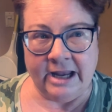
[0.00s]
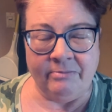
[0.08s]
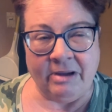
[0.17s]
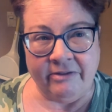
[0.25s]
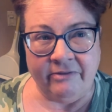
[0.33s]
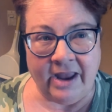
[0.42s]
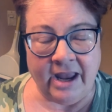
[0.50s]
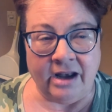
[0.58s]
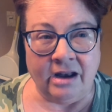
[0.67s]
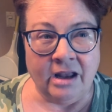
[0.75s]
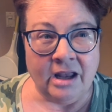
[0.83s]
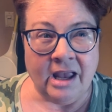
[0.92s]
in my
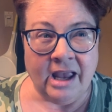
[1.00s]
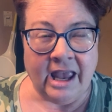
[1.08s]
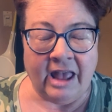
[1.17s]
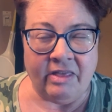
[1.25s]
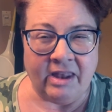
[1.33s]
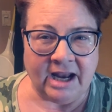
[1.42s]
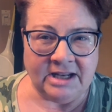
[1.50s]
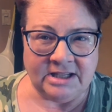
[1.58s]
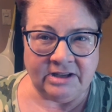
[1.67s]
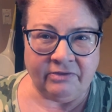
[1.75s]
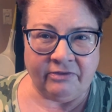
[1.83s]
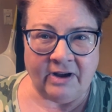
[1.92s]
van. And then I
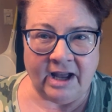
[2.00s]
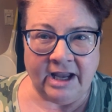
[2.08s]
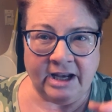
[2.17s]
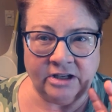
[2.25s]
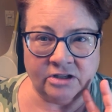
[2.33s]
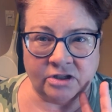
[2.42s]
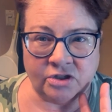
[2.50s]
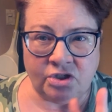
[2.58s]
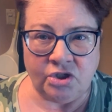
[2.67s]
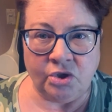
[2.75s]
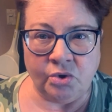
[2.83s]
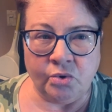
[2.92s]
did find
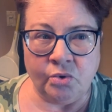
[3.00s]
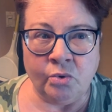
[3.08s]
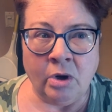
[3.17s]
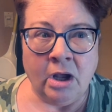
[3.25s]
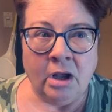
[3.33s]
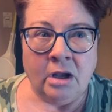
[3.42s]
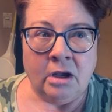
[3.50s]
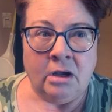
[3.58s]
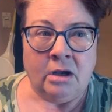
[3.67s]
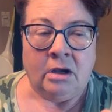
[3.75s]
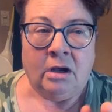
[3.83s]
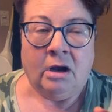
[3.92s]
2
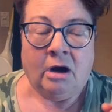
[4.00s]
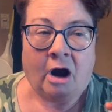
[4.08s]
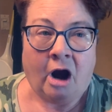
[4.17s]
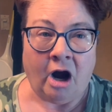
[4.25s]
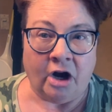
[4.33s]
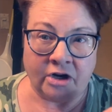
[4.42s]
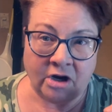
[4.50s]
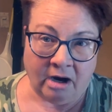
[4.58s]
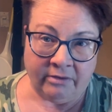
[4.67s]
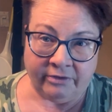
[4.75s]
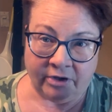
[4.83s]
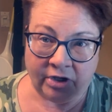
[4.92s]

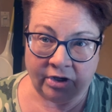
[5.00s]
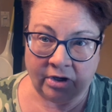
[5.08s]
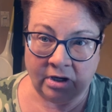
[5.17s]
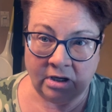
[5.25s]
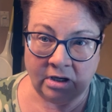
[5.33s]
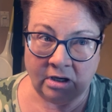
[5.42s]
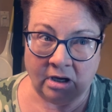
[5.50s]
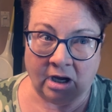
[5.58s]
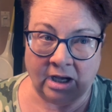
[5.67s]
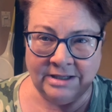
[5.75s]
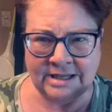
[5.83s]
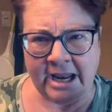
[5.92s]
hardcover
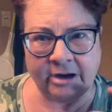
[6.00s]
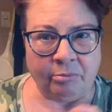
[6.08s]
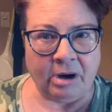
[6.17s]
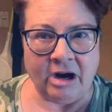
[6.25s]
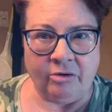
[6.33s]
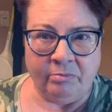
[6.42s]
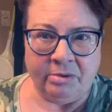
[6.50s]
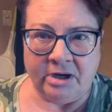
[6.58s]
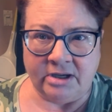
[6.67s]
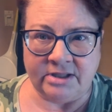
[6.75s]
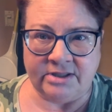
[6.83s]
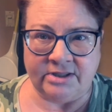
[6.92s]
Dan Brown
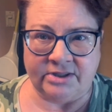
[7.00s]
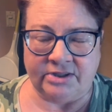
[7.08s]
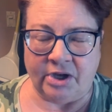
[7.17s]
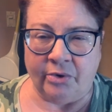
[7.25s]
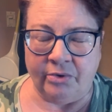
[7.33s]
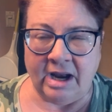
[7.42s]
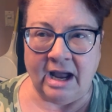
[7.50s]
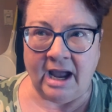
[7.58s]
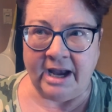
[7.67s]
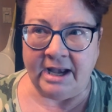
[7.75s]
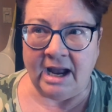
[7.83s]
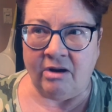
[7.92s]
books. So
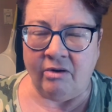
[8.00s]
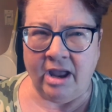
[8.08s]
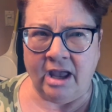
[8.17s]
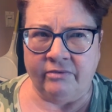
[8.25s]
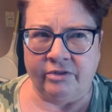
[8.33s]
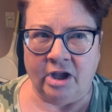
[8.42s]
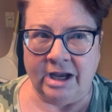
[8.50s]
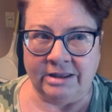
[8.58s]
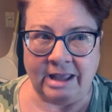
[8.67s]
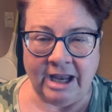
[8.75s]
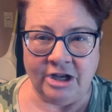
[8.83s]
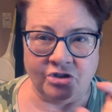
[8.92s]
I now have like
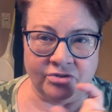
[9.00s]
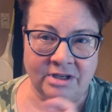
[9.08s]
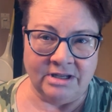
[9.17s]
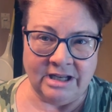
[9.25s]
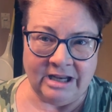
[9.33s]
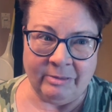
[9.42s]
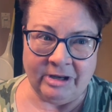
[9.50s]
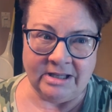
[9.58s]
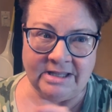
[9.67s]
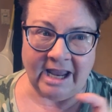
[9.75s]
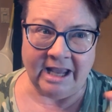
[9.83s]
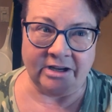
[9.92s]
The Angels and
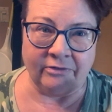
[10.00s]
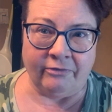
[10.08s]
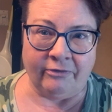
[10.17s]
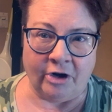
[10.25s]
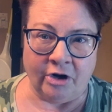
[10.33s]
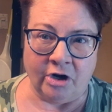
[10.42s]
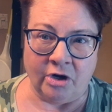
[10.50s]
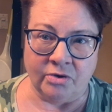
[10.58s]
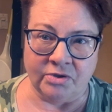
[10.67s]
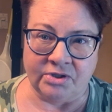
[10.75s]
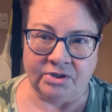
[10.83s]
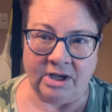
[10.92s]
Demons and
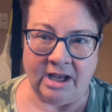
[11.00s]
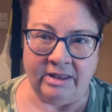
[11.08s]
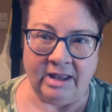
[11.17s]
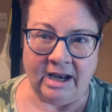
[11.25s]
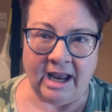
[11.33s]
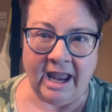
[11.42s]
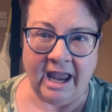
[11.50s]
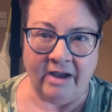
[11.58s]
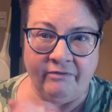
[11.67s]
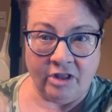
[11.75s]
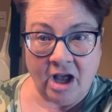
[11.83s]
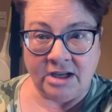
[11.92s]
Infernos, and then I
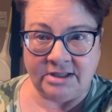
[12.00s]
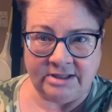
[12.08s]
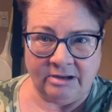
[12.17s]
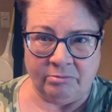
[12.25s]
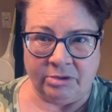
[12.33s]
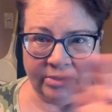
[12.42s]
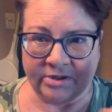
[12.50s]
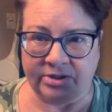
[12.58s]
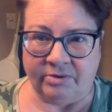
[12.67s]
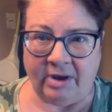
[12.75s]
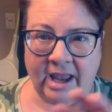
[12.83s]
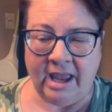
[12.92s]
have Lost Symbols.
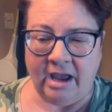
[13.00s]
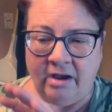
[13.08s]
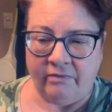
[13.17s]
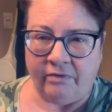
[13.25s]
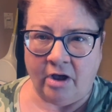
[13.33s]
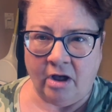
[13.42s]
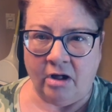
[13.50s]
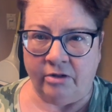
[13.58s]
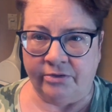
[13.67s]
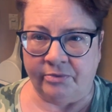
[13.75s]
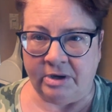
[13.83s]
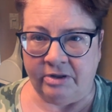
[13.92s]
So I have all
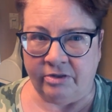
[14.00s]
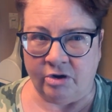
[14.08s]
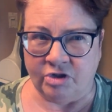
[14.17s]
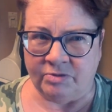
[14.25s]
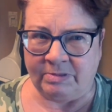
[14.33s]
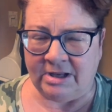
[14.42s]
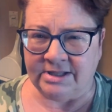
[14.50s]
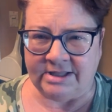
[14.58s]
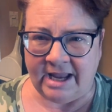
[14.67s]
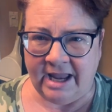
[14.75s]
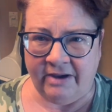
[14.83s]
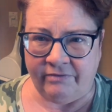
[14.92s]
3 of those, plus
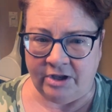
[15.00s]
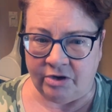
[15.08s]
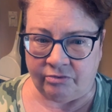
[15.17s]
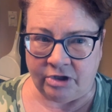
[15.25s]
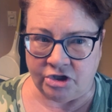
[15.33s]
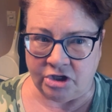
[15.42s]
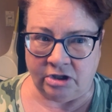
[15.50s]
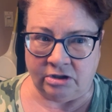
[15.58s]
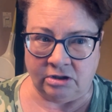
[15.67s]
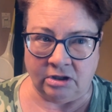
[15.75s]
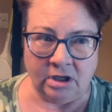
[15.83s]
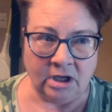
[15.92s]
I have the
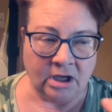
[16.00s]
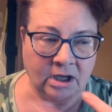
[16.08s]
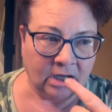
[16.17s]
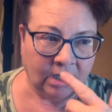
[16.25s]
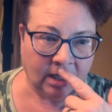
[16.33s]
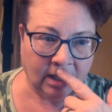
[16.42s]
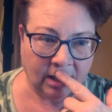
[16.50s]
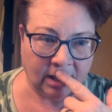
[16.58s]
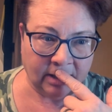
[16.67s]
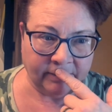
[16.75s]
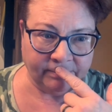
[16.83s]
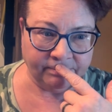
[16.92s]
original
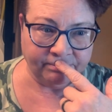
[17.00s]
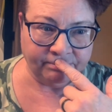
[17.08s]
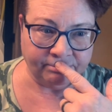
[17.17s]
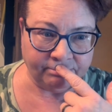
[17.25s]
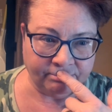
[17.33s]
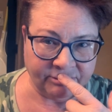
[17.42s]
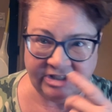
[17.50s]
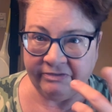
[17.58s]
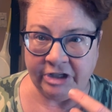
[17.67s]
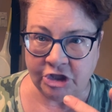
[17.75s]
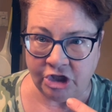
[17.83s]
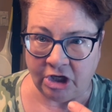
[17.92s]
Da
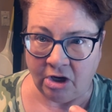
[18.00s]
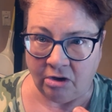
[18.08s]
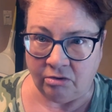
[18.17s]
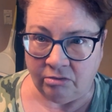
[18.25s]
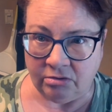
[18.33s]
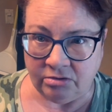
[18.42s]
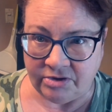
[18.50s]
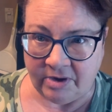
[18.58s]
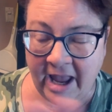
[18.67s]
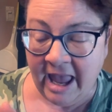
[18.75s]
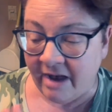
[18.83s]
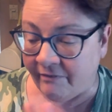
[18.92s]
Vinci Code. So I
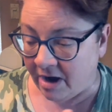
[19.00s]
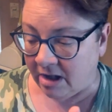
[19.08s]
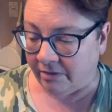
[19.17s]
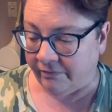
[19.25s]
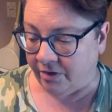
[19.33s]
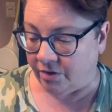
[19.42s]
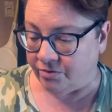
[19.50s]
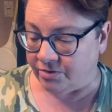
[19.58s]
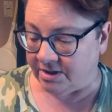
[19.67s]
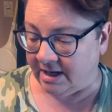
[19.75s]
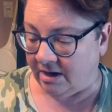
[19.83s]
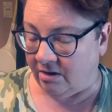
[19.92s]
have all of
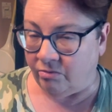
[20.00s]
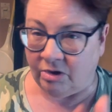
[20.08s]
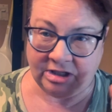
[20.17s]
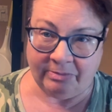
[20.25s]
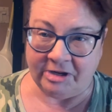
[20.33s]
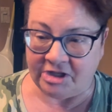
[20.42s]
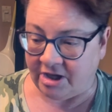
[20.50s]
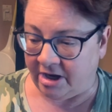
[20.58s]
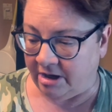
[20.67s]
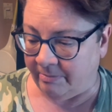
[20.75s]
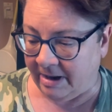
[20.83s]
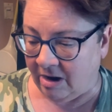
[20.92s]
those now, which I'm
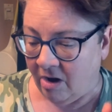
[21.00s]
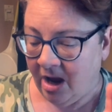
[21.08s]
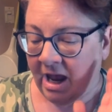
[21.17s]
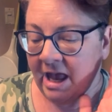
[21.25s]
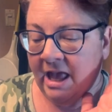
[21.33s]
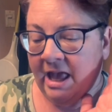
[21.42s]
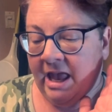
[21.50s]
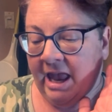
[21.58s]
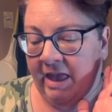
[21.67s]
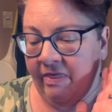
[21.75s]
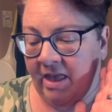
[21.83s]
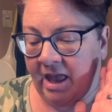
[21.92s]
excited about.
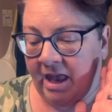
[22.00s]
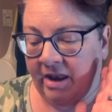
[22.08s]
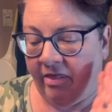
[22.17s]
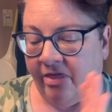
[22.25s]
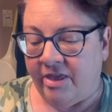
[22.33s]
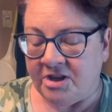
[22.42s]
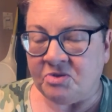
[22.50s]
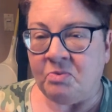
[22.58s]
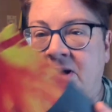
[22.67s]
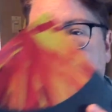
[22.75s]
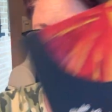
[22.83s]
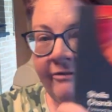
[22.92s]
And then this
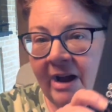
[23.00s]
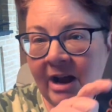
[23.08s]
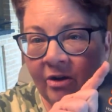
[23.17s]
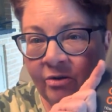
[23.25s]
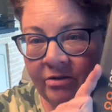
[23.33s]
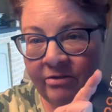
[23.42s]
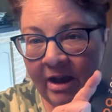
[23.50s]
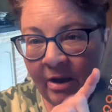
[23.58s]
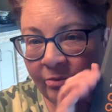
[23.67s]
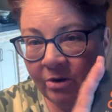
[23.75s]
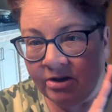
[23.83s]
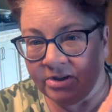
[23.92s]
one I found
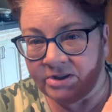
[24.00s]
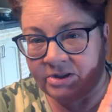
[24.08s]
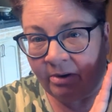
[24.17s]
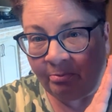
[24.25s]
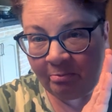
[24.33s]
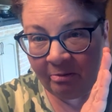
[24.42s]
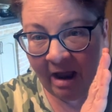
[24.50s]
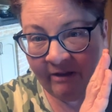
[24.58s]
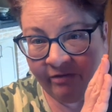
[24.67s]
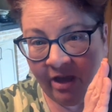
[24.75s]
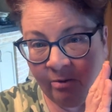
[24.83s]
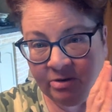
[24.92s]
that was, I
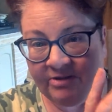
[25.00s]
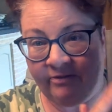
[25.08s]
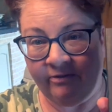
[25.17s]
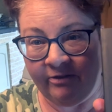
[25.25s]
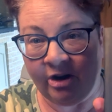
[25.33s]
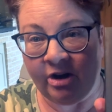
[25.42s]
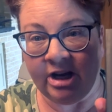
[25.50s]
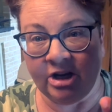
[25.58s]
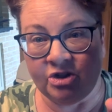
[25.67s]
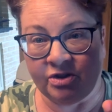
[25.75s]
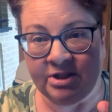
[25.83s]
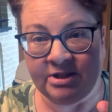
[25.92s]
thought was very
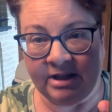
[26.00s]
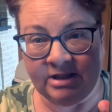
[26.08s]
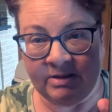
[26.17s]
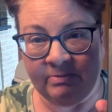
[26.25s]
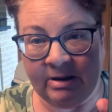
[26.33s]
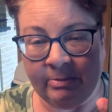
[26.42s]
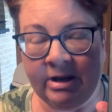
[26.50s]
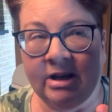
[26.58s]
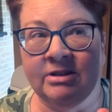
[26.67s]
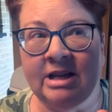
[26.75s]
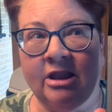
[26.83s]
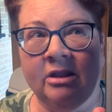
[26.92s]
interesting to me
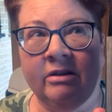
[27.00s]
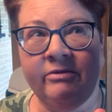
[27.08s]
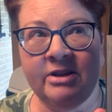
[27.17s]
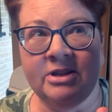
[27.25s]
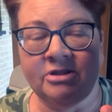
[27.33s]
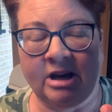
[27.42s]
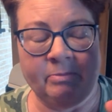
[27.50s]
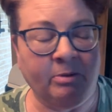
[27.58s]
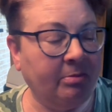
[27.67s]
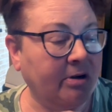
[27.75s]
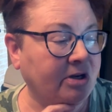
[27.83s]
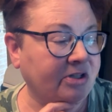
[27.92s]
because I love these type
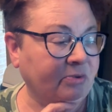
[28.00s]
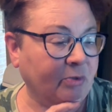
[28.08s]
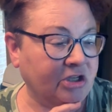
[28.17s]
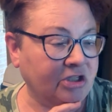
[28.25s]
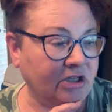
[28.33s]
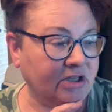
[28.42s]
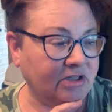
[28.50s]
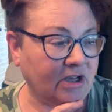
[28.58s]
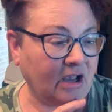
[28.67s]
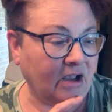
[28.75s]
of books, which is